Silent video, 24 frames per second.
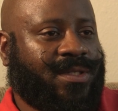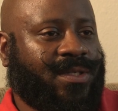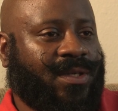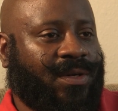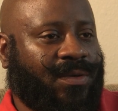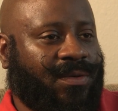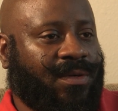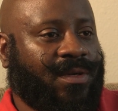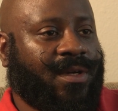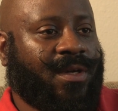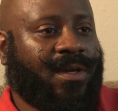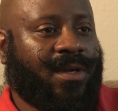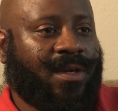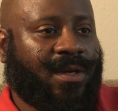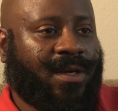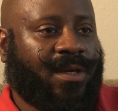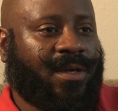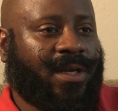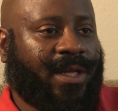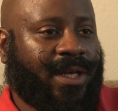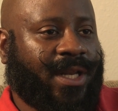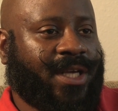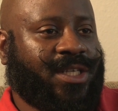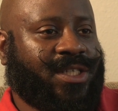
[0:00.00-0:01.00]
So
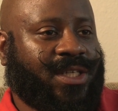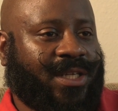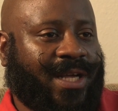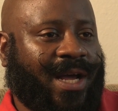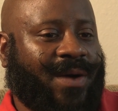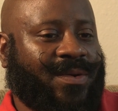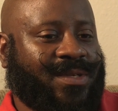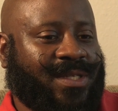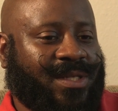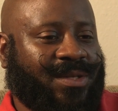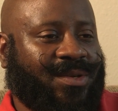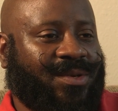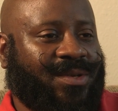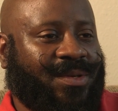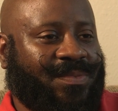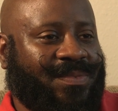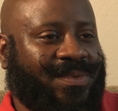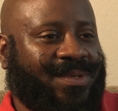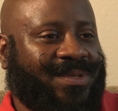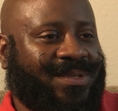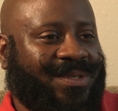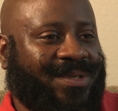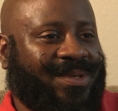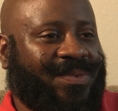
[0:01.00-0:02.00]
initially, I was a little
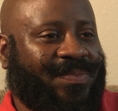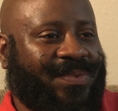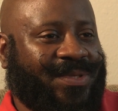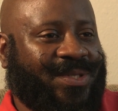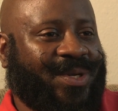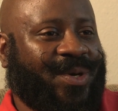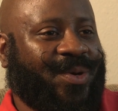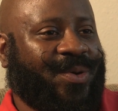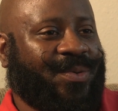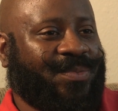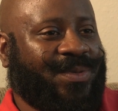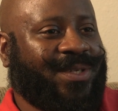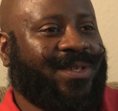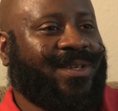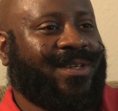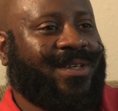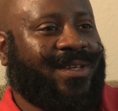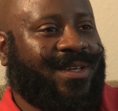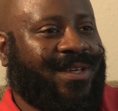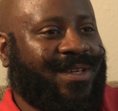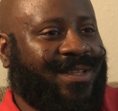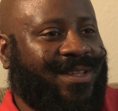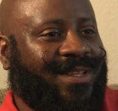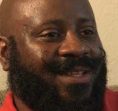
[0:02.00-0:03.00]
perturbed
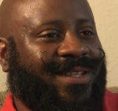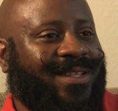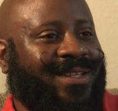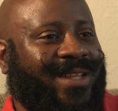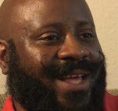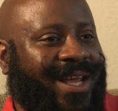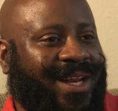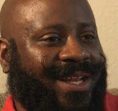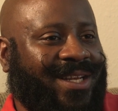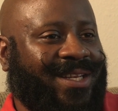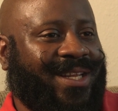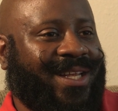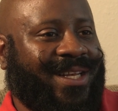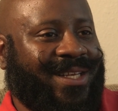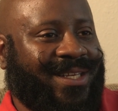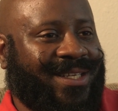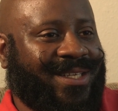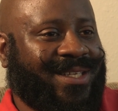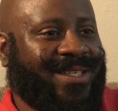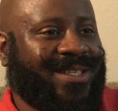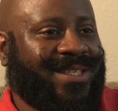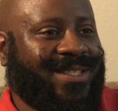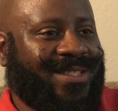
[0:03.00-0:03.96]
that he didn't.